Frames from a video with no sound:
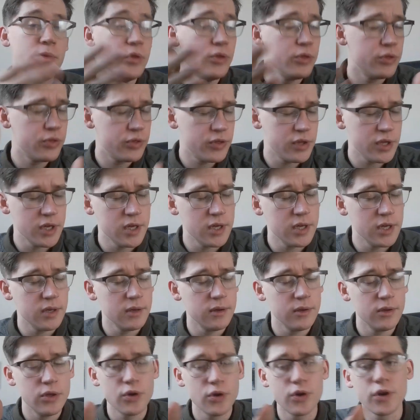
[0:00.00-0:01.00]

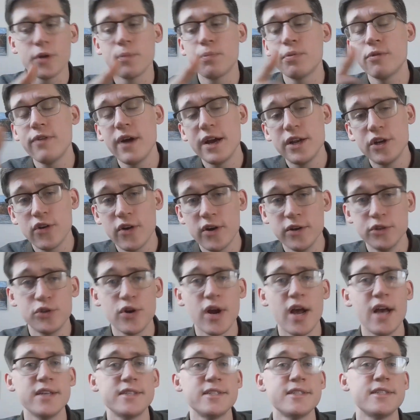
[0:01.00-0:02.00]
you're gonna provide your
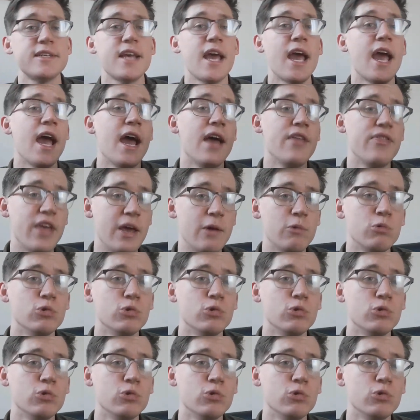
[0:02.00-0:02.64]
address, and they will